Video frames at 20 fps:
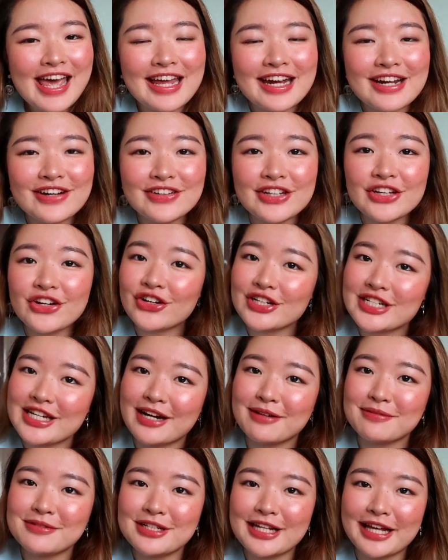and I only got
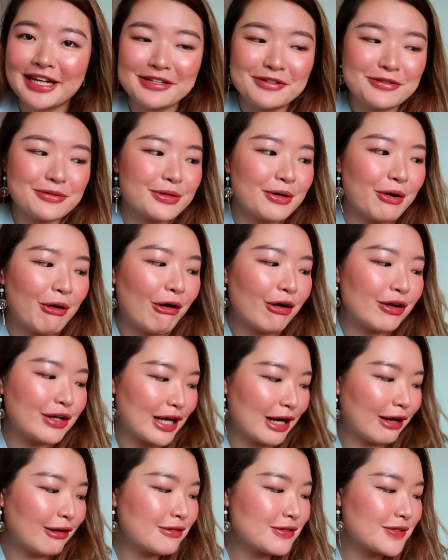time to like do the haul
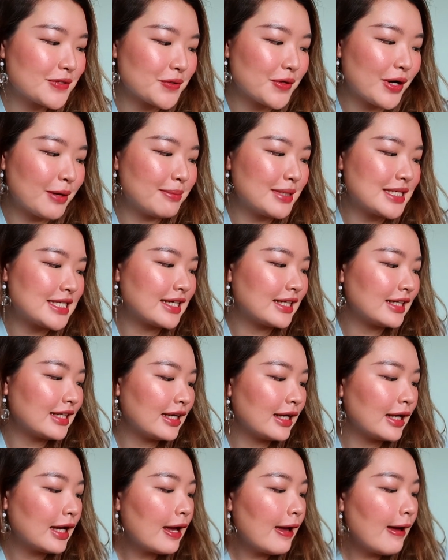now. So I
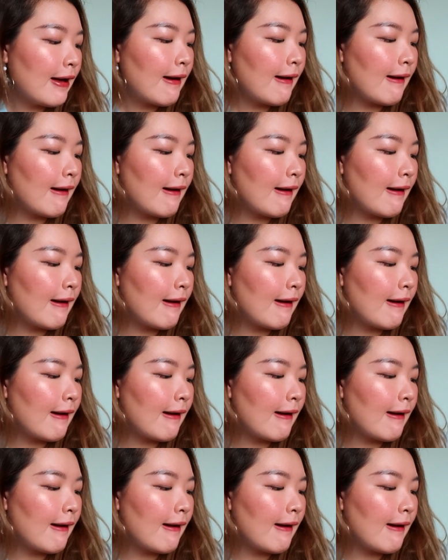basically